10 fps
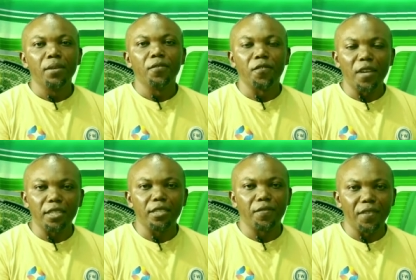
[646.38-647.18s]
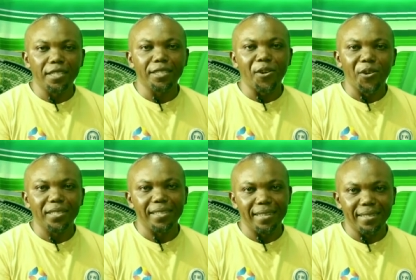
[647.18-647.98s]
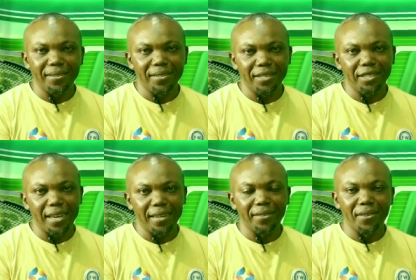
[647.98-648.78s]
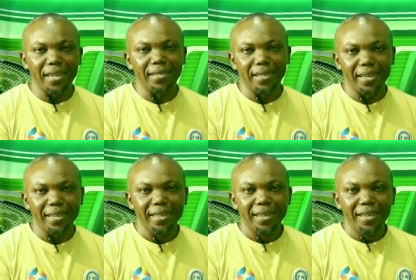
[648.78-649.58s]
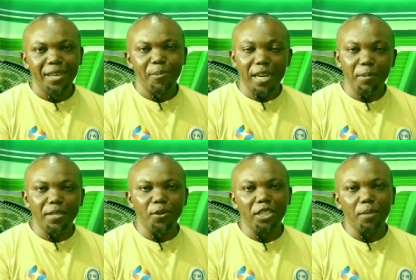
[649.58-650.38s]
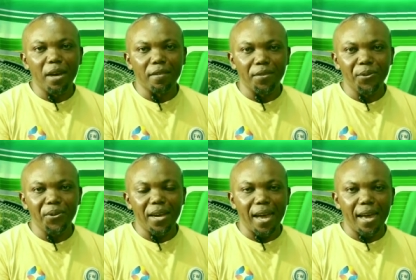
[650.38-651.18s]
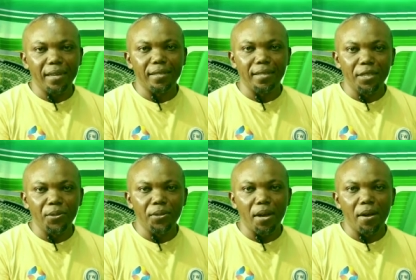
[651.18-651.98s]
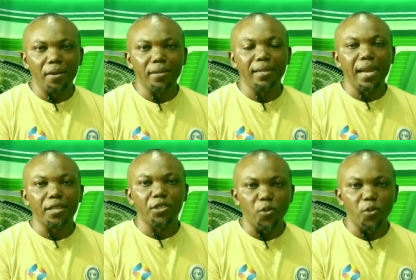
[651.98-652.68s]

fresh, fresh contents on this channel right here. My name is OJ Matthew, and see you on the next